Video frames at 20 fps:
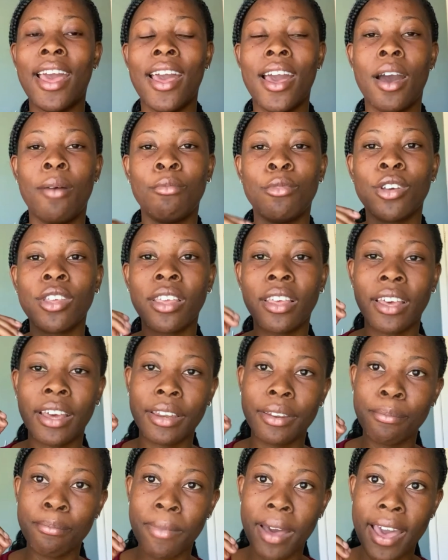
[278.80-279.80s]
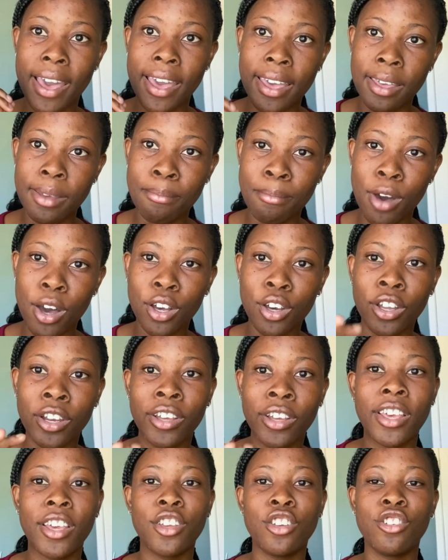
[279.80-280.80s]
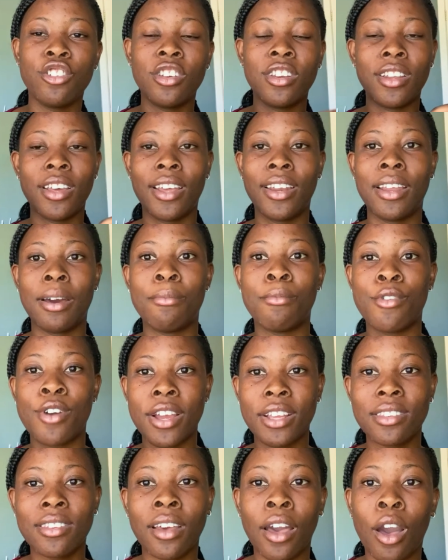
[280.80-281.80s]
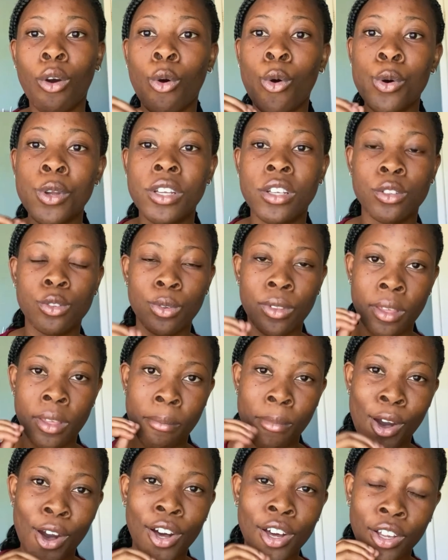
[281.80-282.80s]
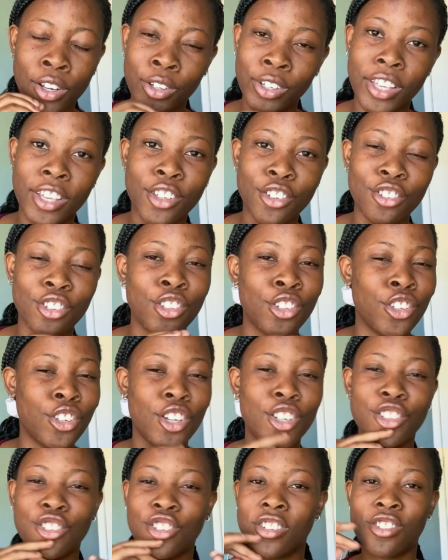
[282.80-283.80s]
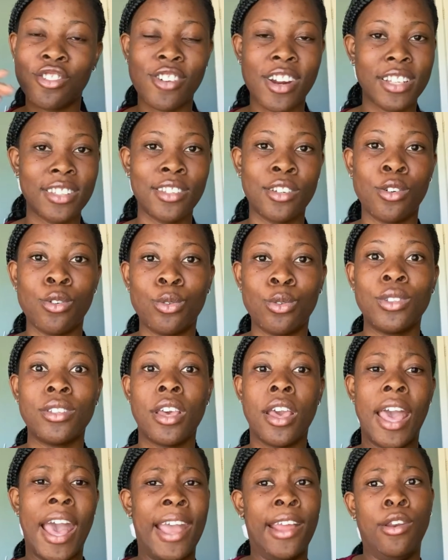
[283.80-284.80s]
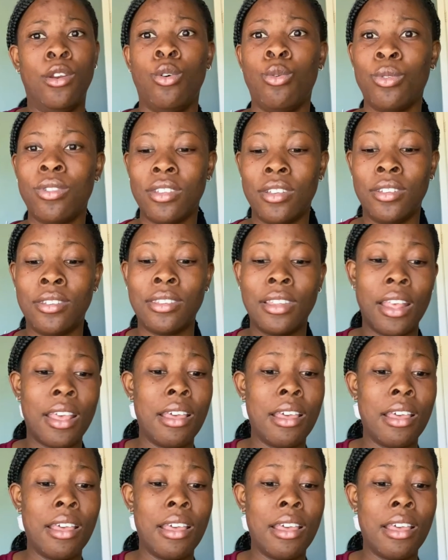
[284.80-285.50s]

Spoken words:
I'm looking at my mark allocation and I'm writing according to the mark allocation. You're not just writing, I know this,